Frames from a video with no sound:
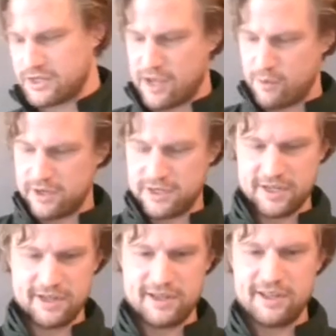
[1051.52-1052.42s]
not wanting
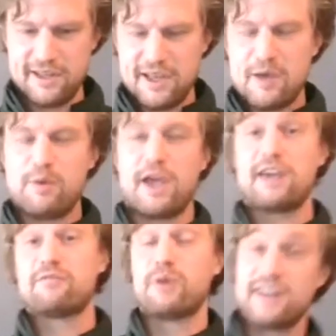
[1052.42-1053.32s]
to
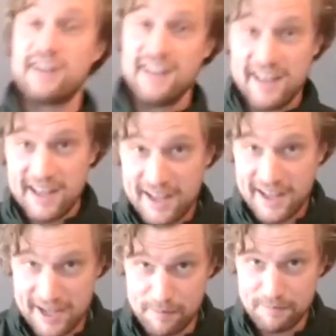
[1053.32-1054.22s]
behave, but
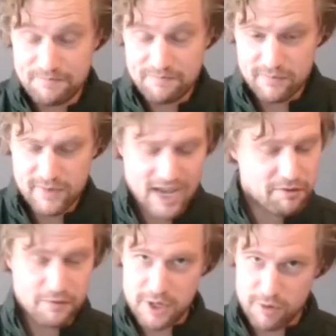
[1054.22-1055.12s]
um, I
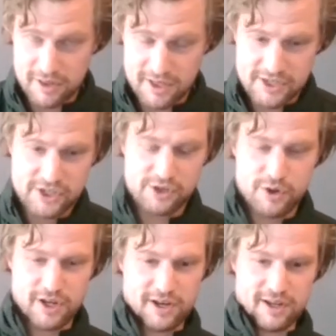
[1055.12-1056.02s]
have a video on this. You
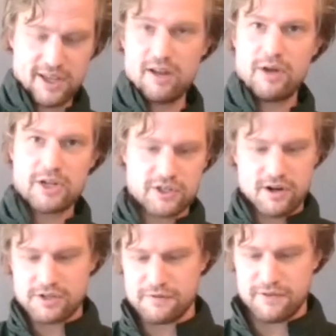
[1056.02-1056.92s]
can get a much
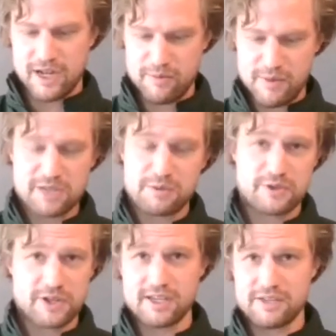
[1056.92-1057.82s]
larger flame. The maximum
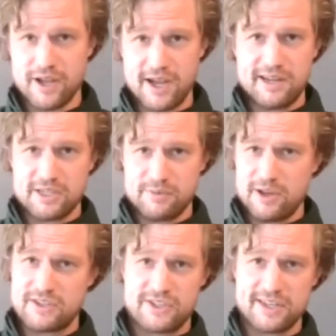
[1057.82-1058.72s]
size I've gotten is
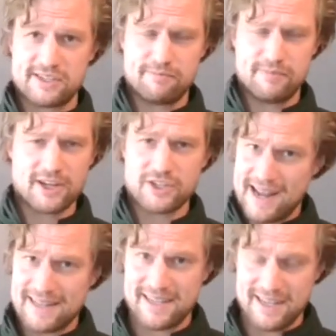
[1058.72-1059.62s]
about six, actually
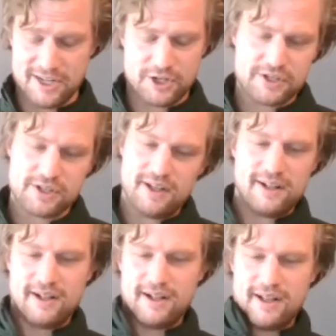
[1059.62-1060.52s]
eight to 10 inches.
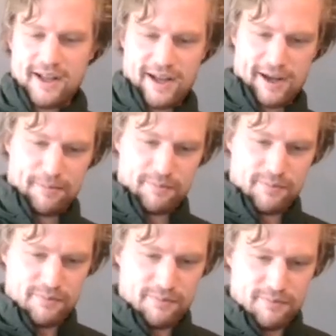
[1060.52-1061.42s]

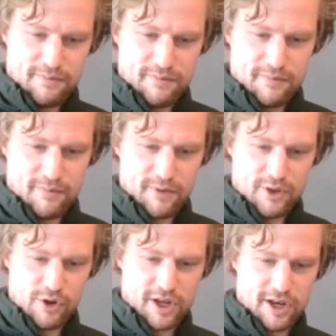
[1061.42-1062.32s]
Um,
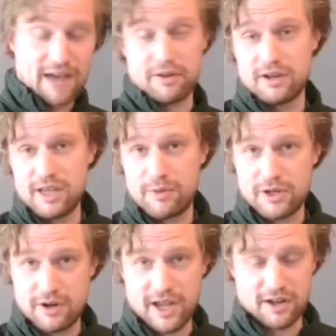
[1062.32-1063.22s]
you can have it leap
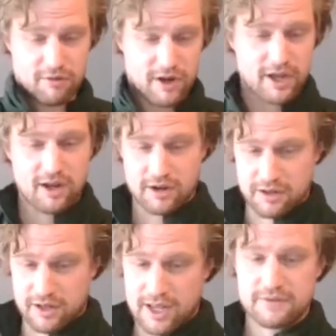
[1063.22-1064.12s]
into your hand on the right, onto
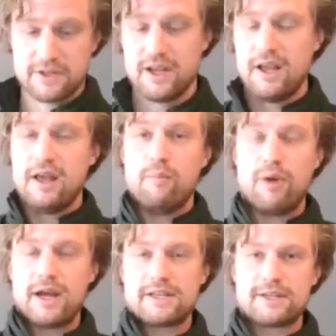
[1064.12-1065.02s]
the left,
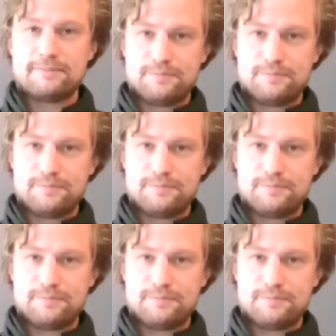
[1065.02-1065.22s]
but